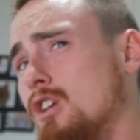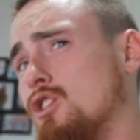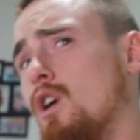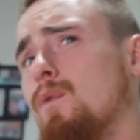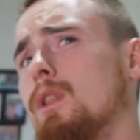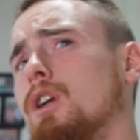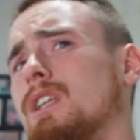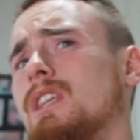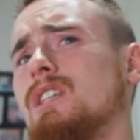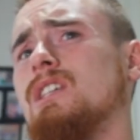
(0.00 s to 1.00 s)
So if we looked
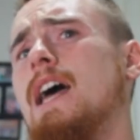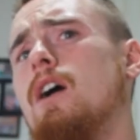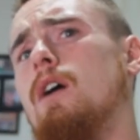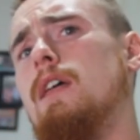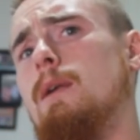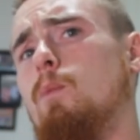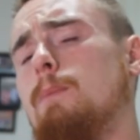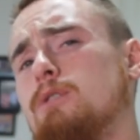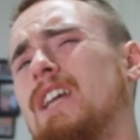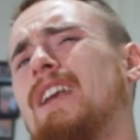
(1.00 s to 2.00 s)
at this scale and then we
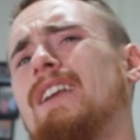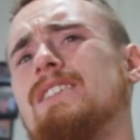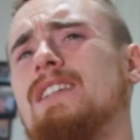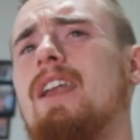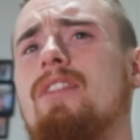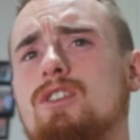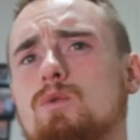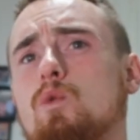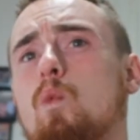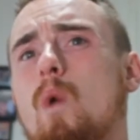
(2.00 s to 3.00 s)
pretended instead of this
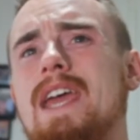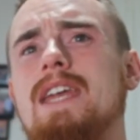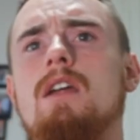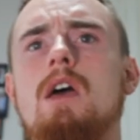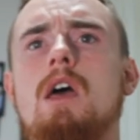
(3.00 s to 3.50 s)
was weight,